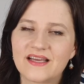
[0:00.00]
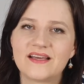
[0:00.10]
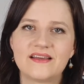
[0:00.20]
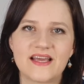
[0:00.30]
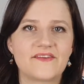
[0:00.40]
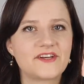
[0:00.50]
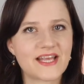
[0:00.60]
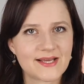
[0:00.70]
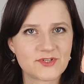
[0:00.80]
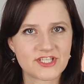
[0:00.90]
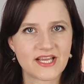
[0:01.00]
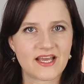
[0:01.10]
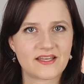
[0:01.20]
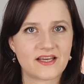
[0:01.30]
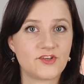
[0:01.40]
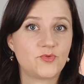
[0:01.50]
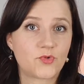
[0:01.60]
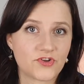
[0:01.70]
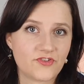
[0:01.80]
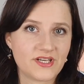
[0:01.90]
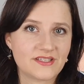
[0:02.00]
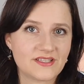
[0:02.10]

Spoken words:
Every time she had a new boyfriend,